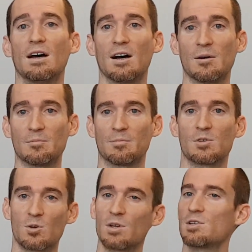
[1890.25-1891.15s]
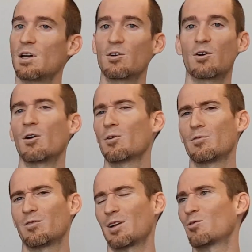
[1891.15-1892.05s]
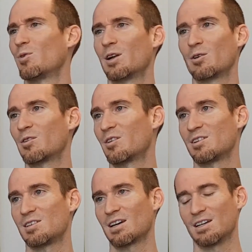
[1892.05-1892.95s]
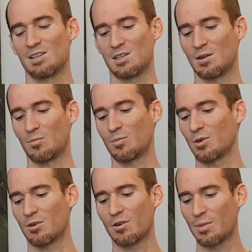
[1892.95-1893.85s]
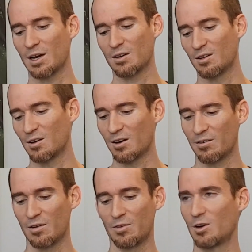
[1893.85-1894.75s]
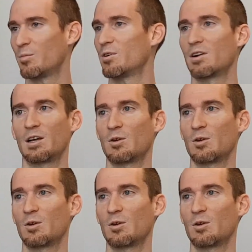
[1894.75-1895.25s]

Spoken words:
So we just had her gargle for like 20 or 30 seconds and put her back on the heart rate variability,